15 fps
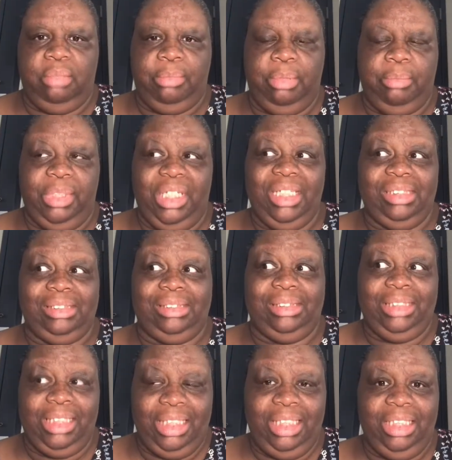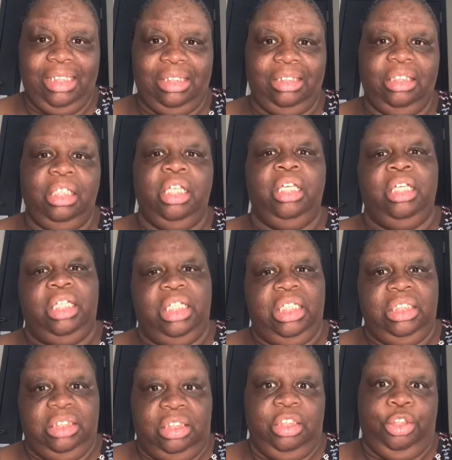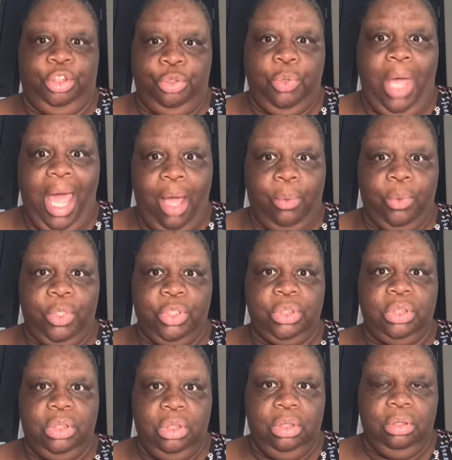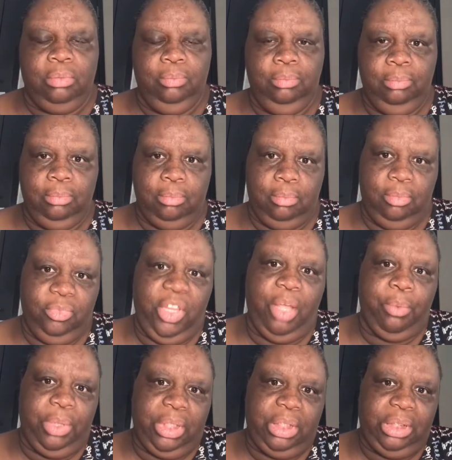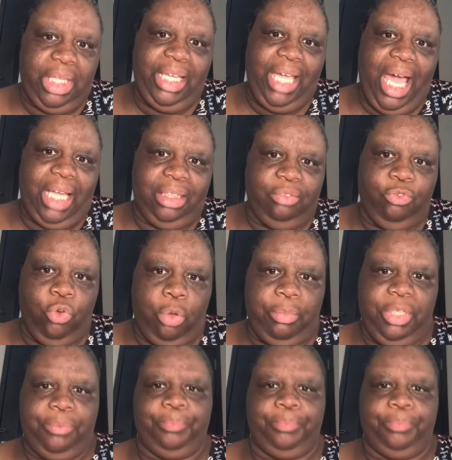But because 10 is the 2 hours, they got it for me.